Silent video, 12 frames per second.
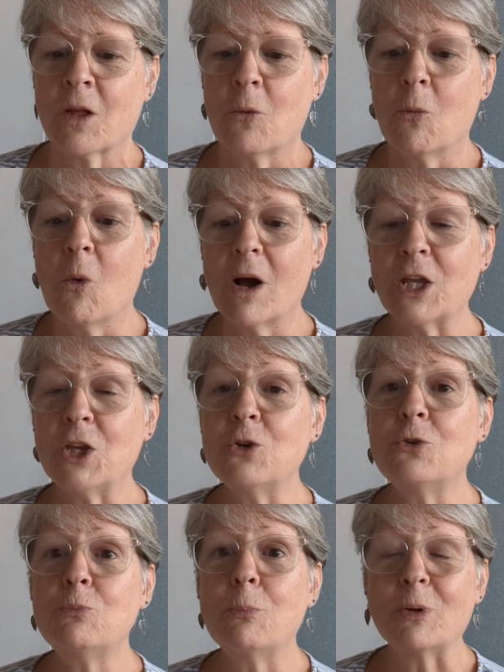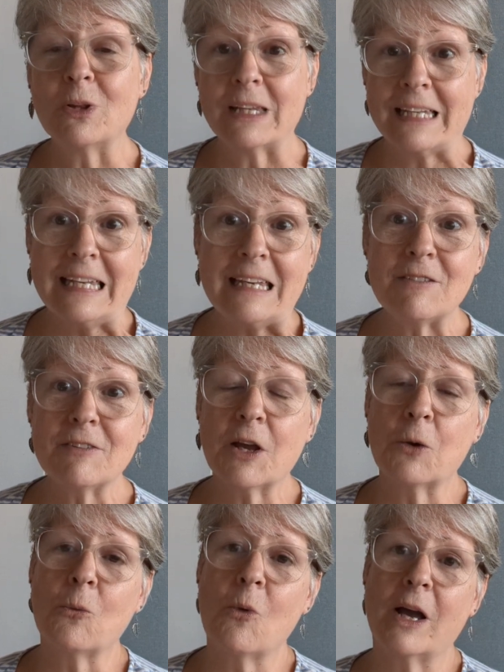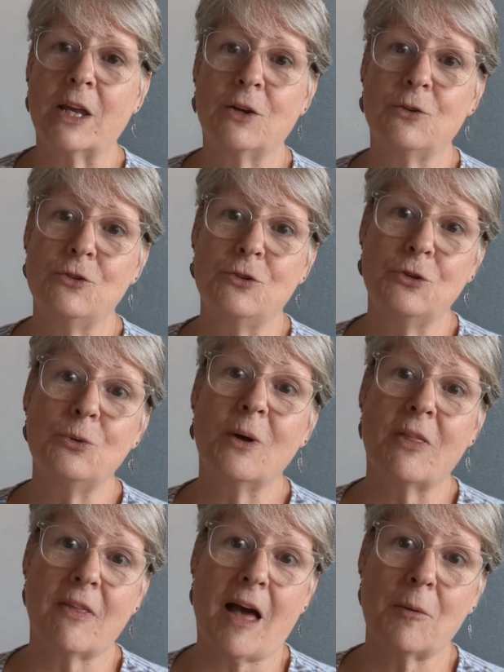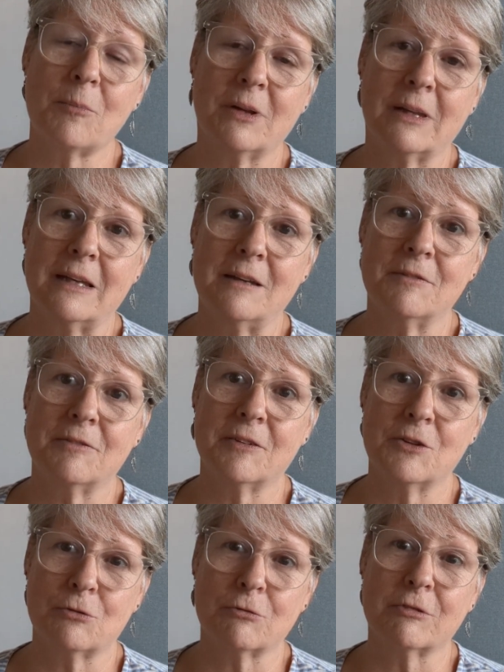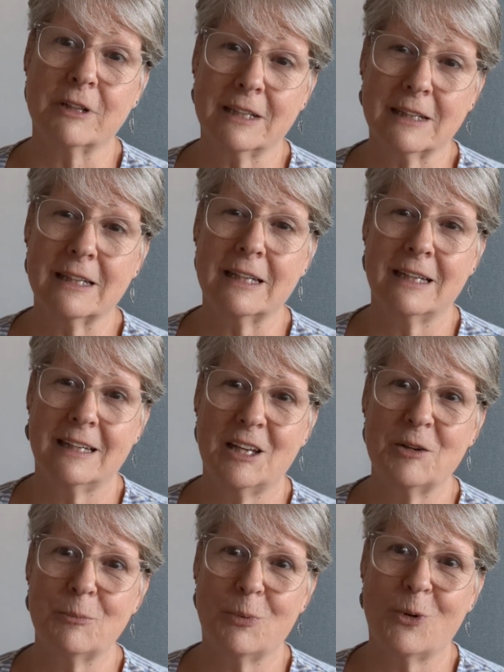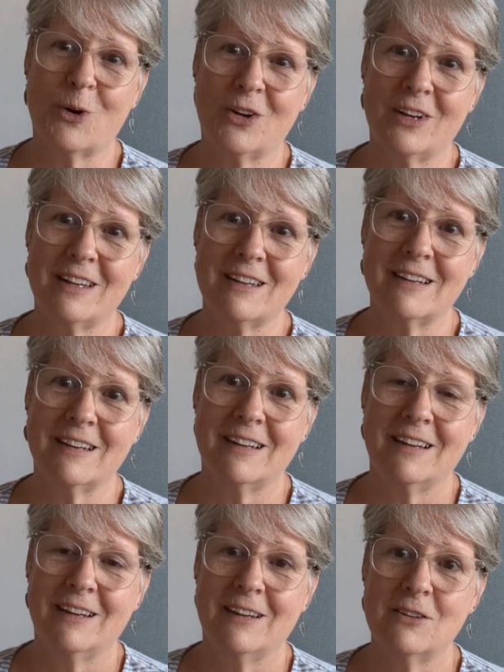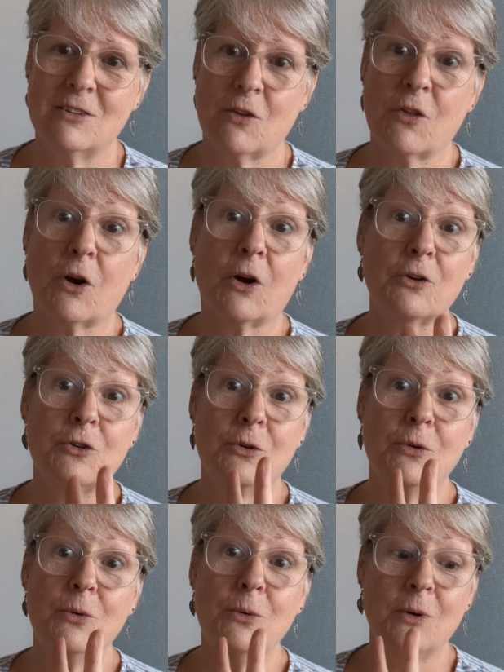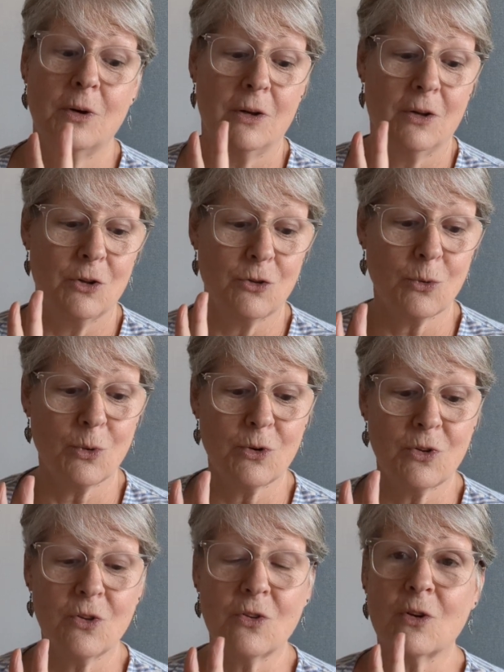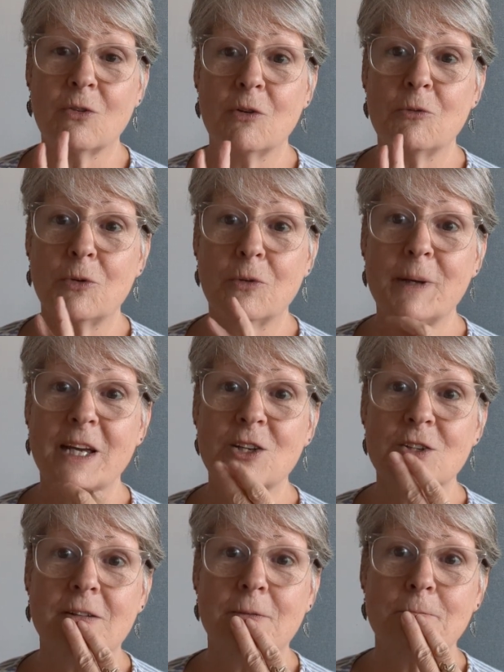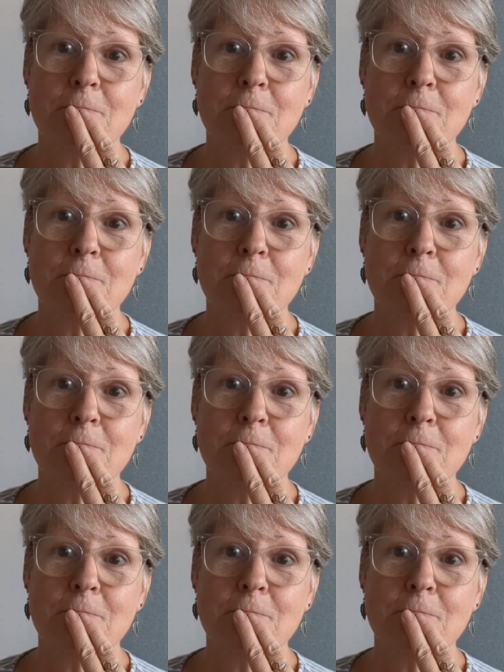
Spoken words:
What you believe and what you do with that belief is really important. So there are two sources of information.